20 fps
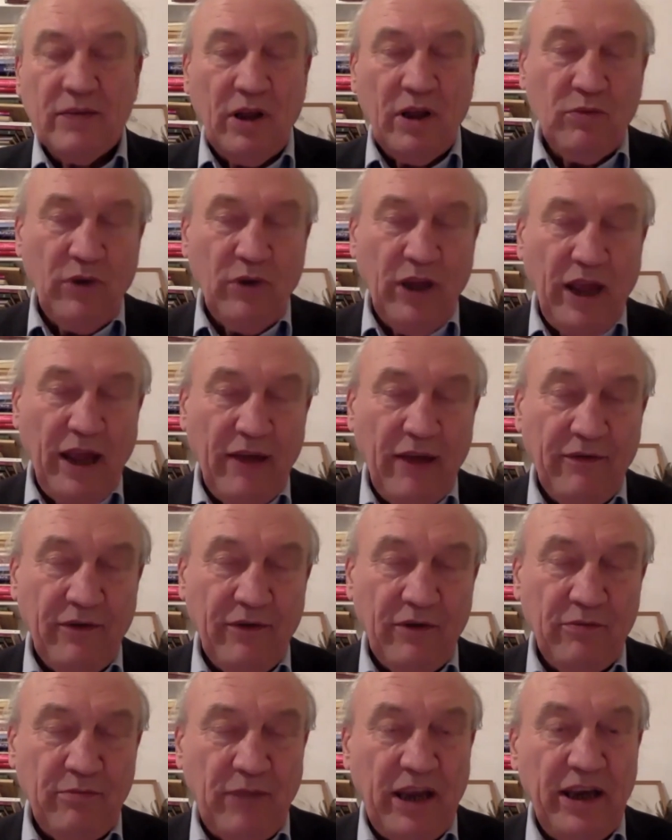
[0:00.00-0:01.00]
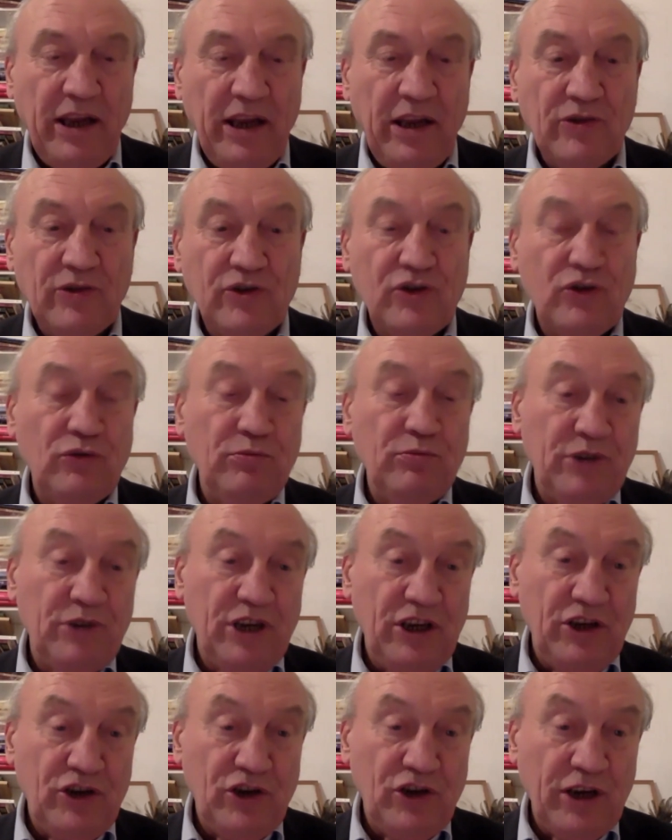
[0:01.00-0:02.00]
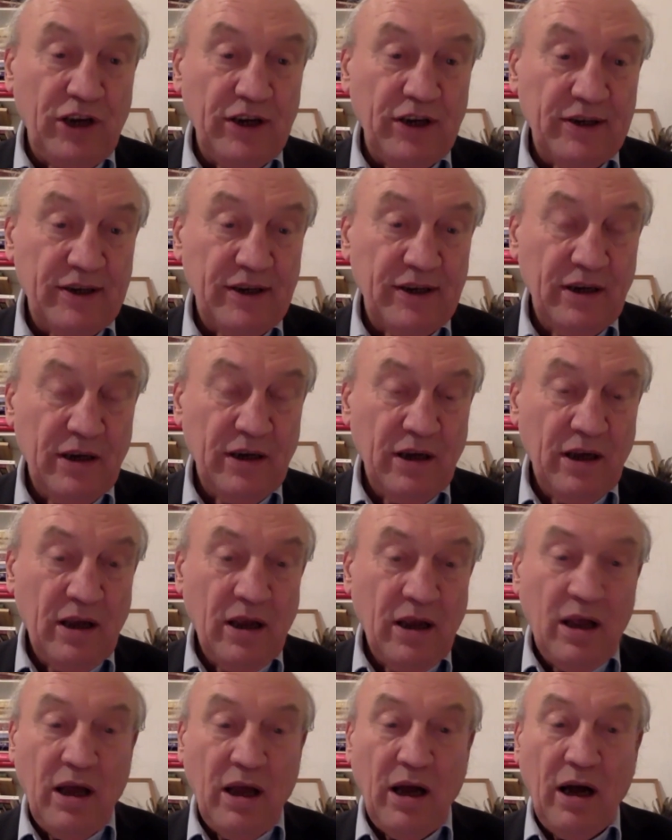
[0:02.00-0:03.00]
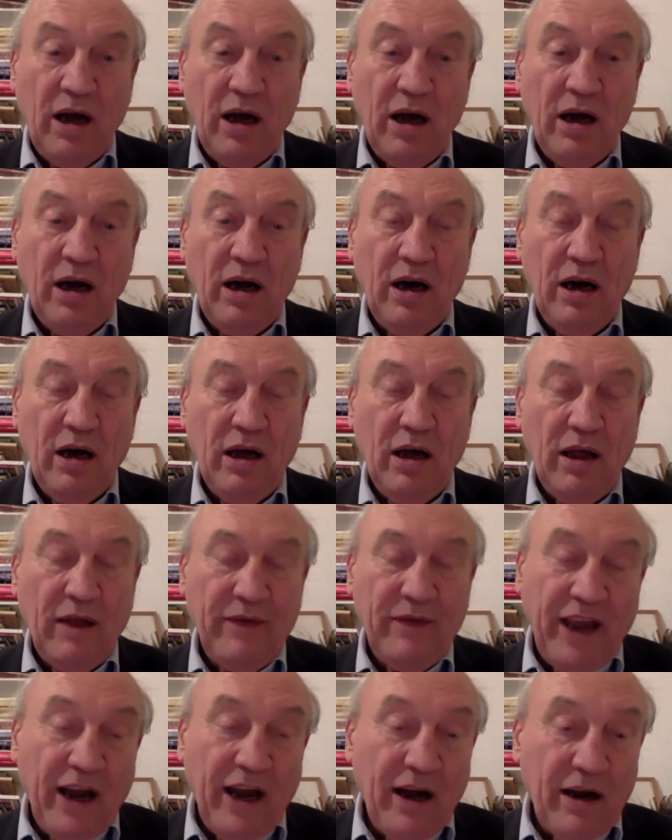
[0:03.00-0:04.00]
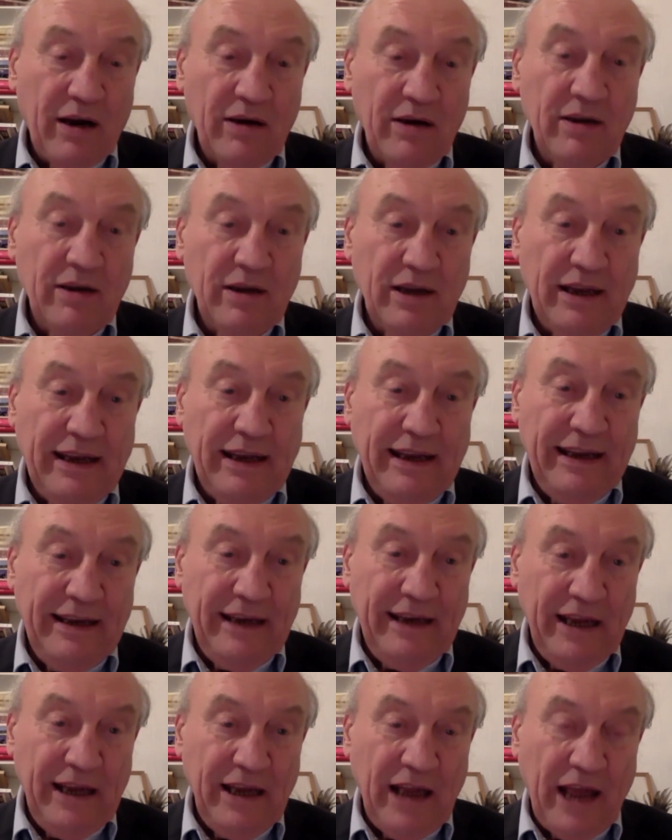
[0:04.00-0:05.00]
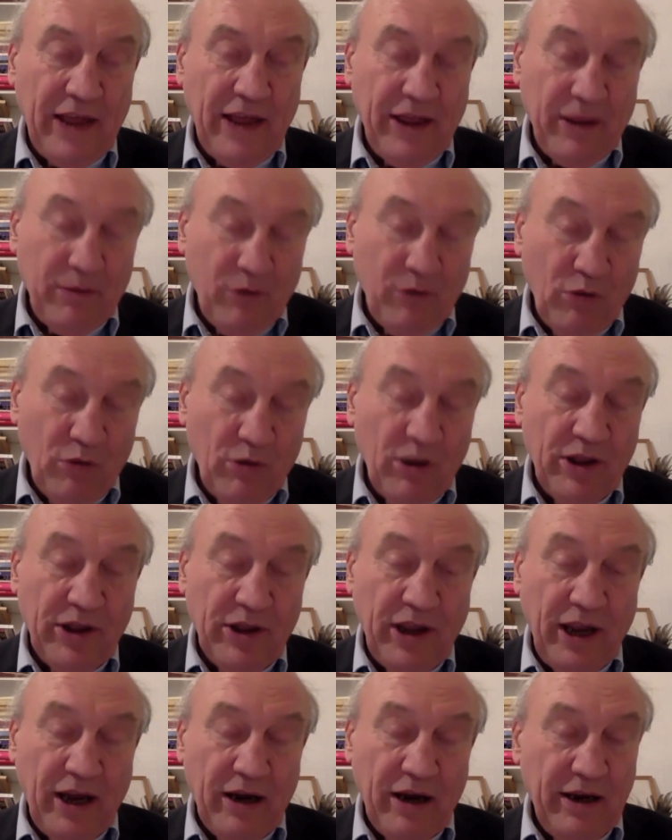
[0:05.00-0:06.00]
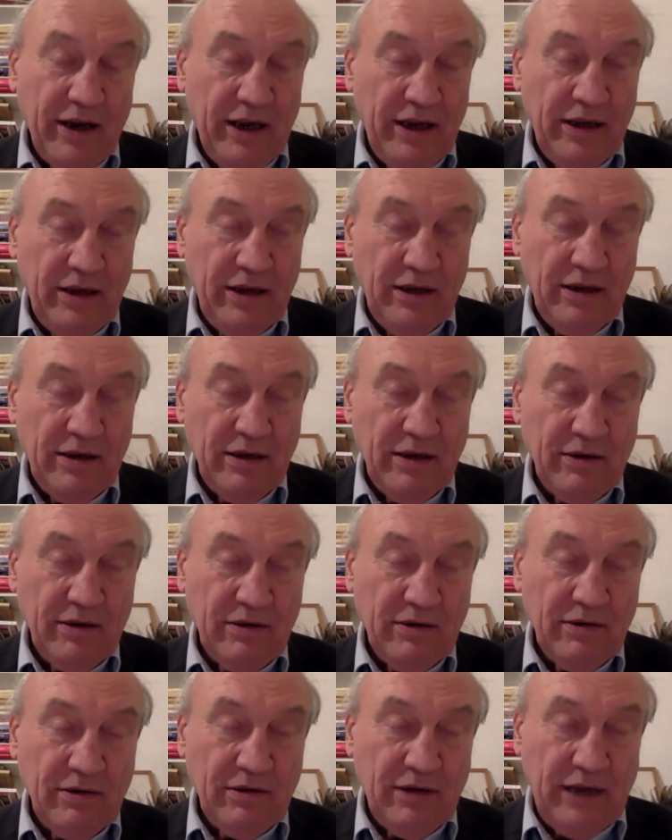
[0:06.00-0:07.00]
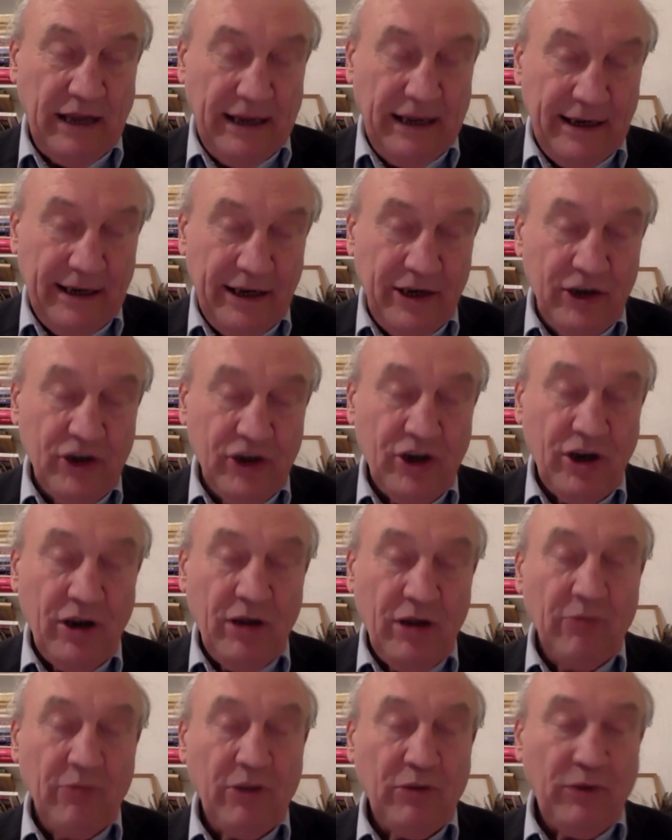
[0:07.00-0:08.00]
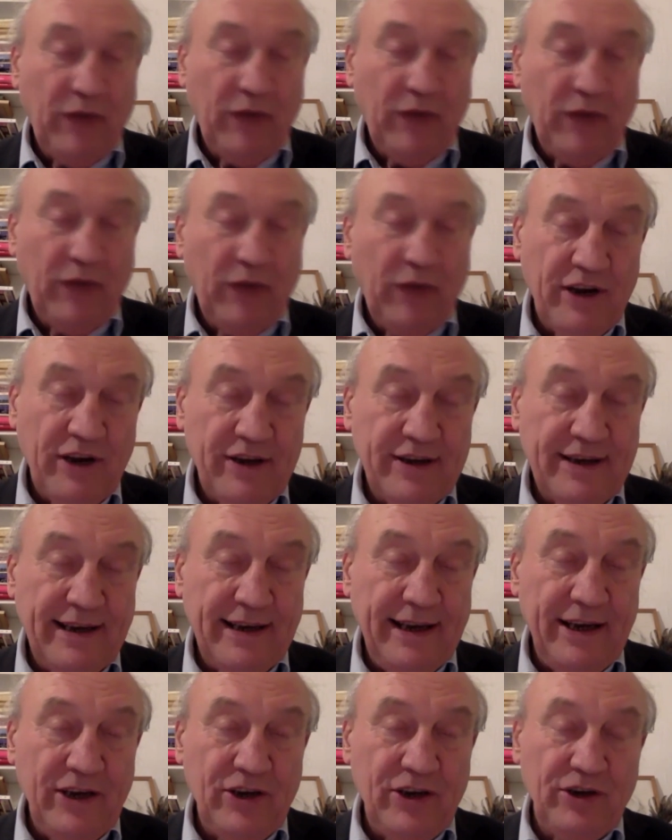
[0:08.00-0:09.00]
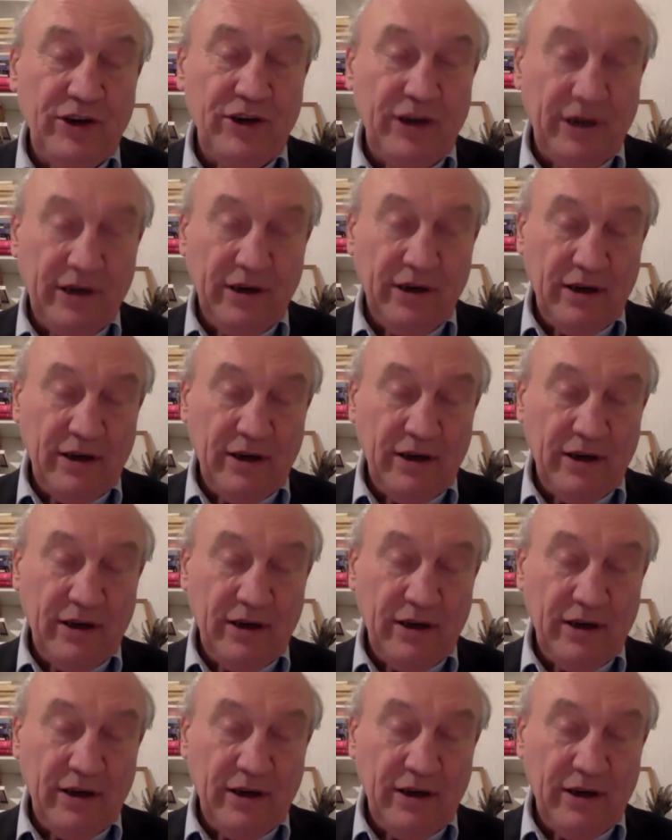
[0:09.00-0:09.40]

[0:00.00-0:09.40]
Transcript: we have many Zoom teachings. they are in at the moment they are in English, but we have translation